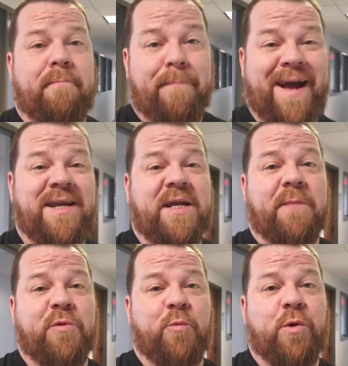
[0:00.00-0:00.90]
binding
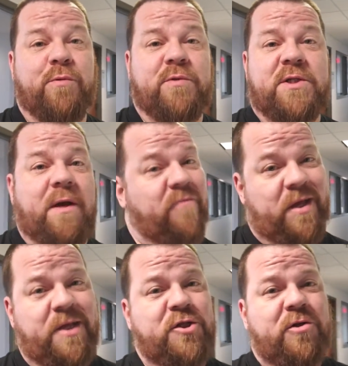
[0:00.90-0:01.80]
up the wounds of
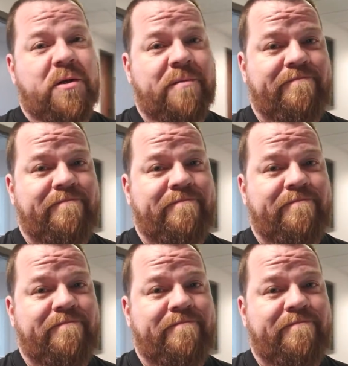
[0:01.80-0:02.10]
the injured?